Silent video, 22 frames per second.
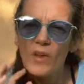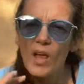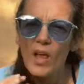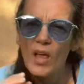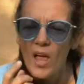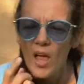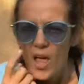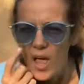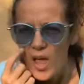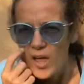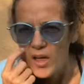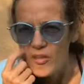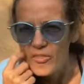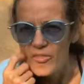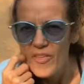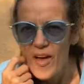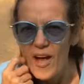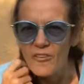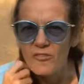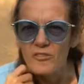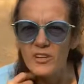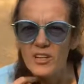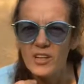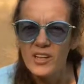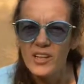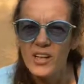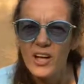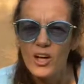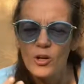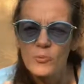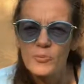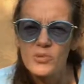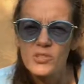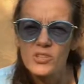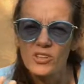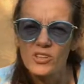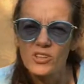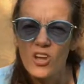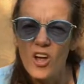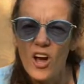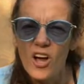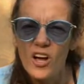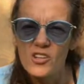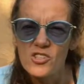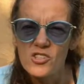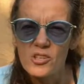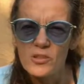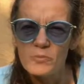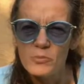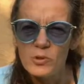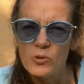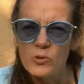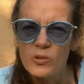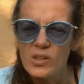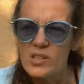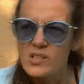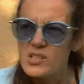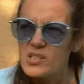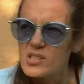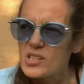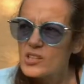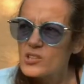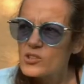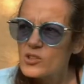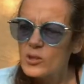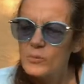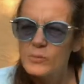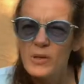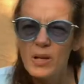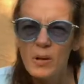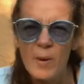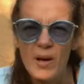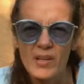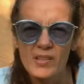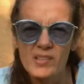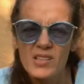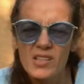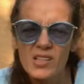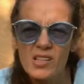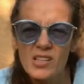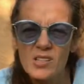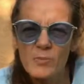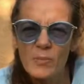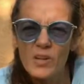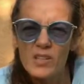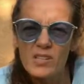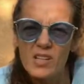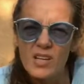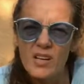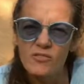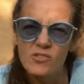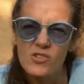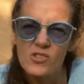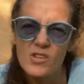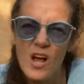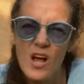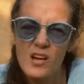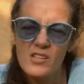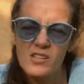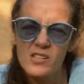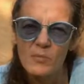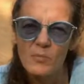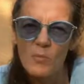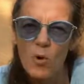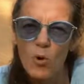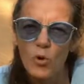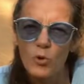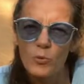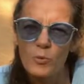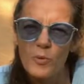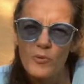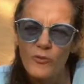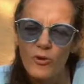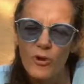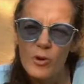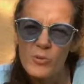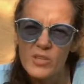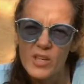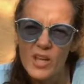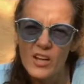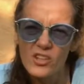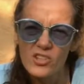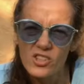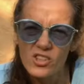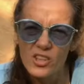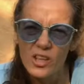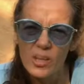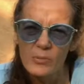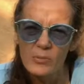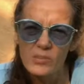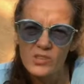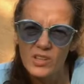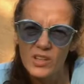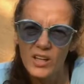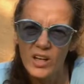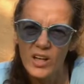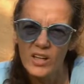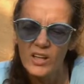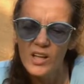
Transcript: And that really helps to lodge the mucus. It took me about 6 months after toxic mold before I was actually able to get